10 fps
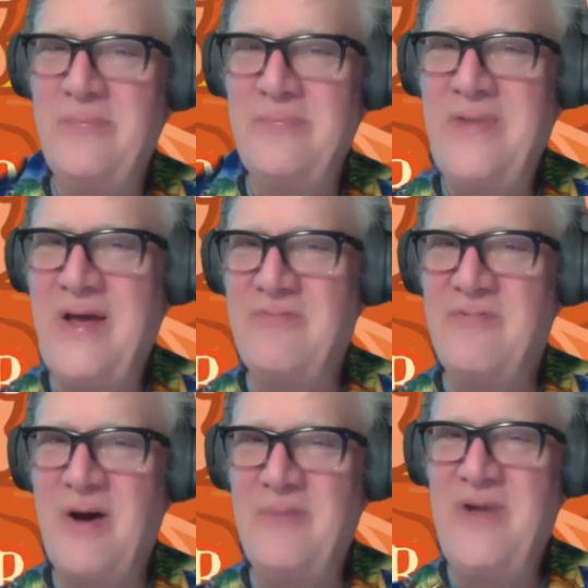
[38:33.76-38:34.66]
not
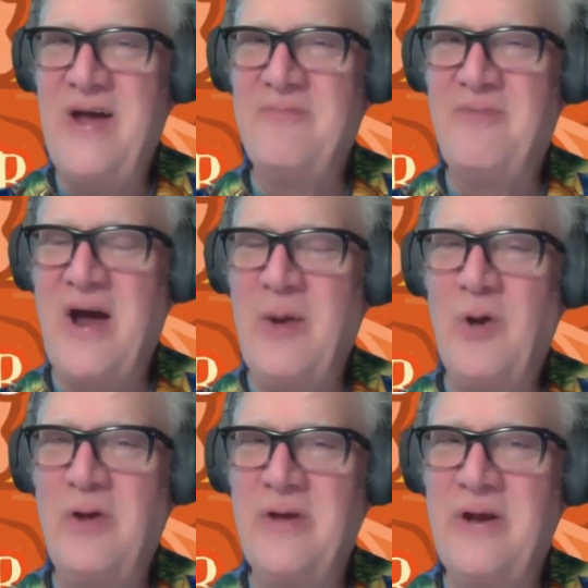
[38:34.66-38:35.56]

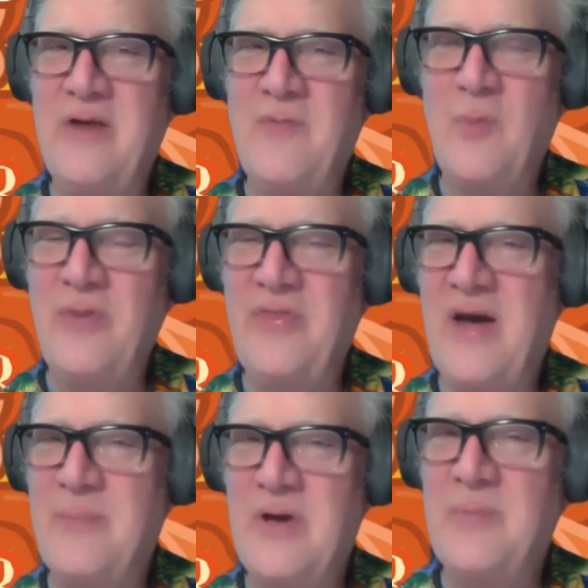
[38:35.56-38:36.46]
viral. It never went
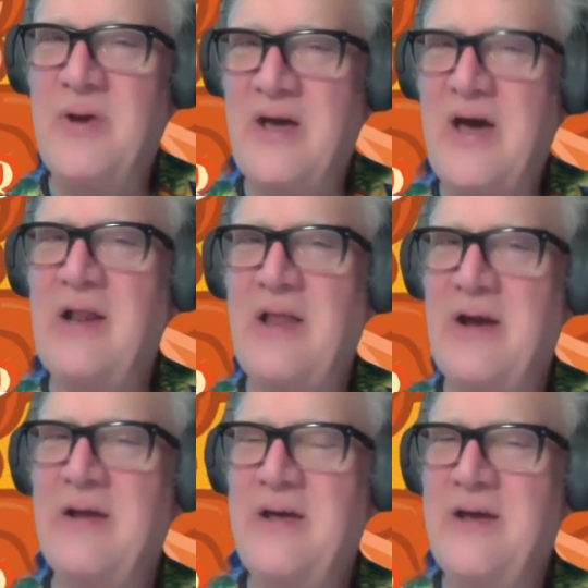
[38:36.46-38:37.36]
that big, but it got a
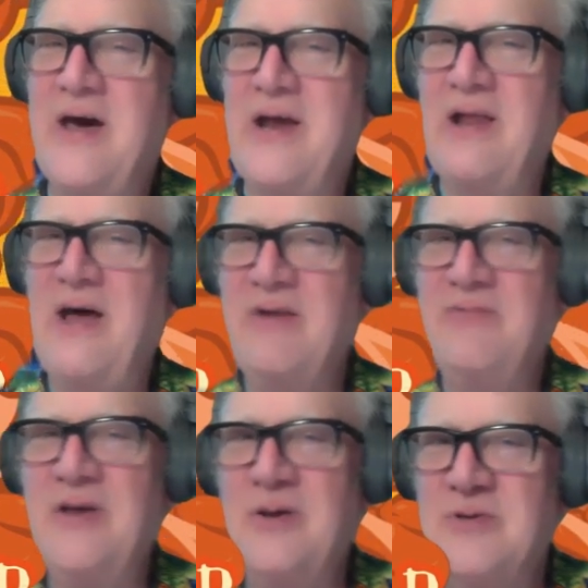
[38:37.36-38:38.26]
lot of
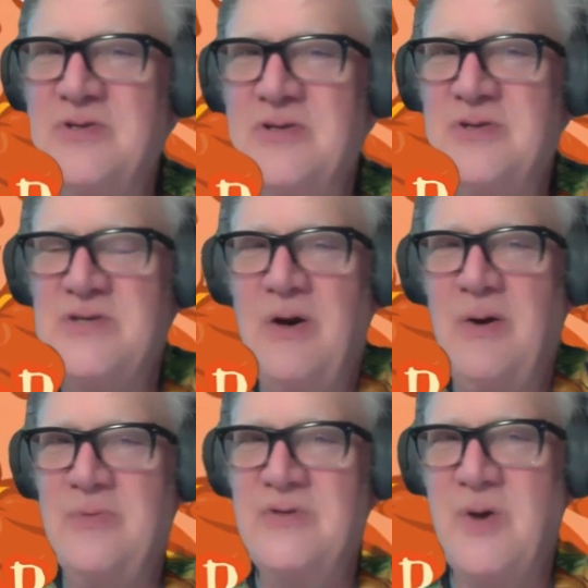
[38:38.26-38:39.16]
views.
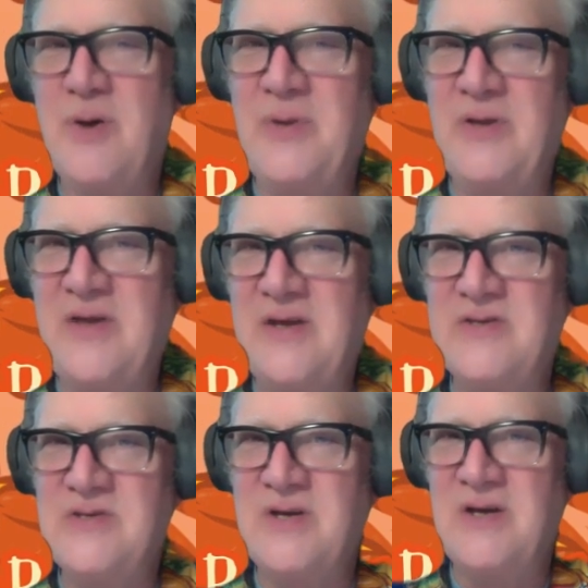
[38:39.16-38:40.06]
So I mean
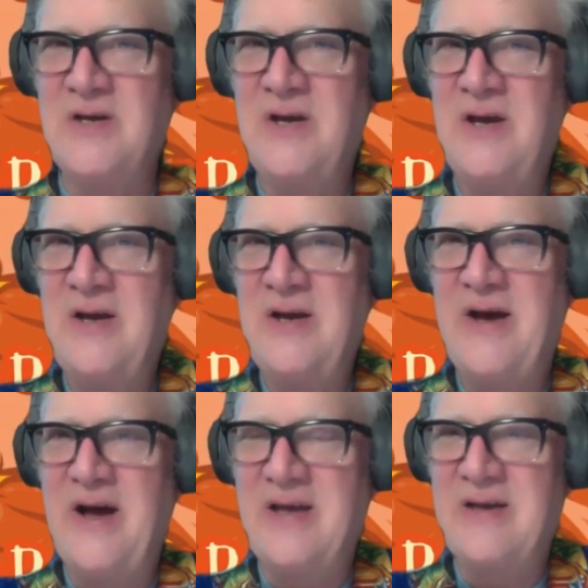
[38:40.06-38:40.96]
that's
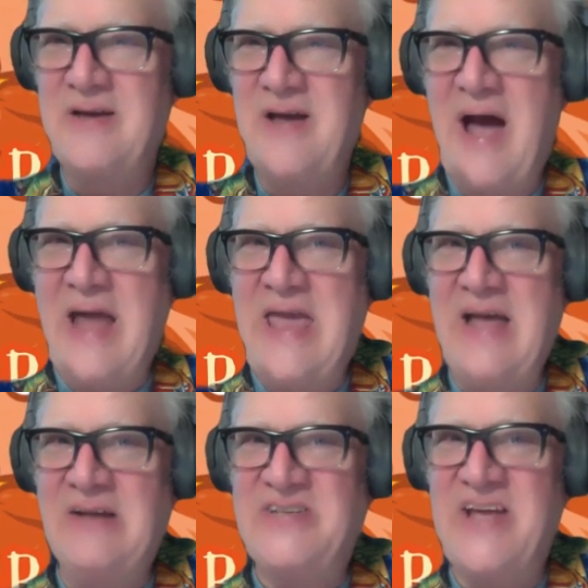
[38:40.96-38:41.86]
I I
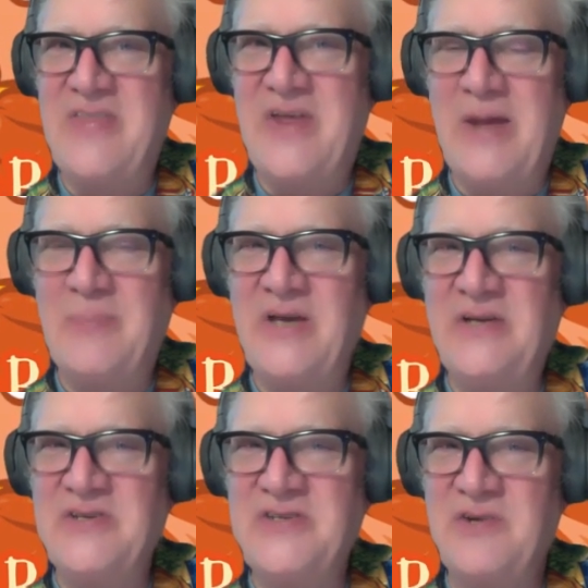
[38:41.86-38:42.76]
can't say that I'm
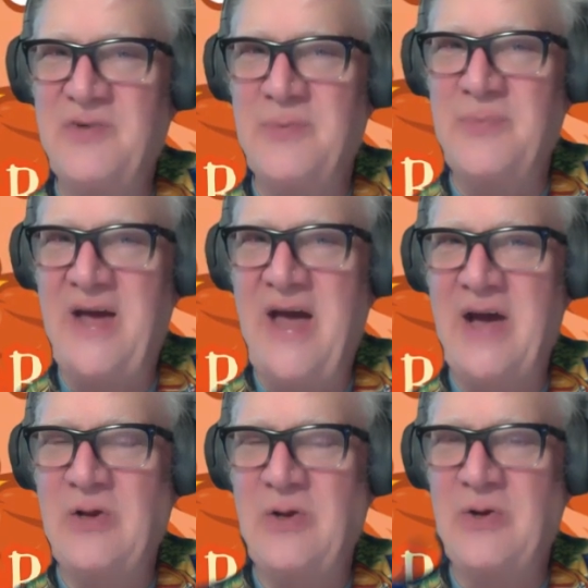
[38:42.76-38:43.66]
innocent from the
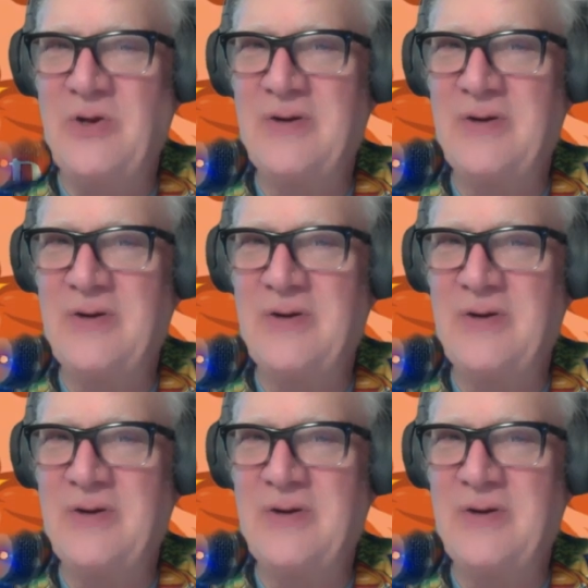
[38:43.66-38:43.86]
heckler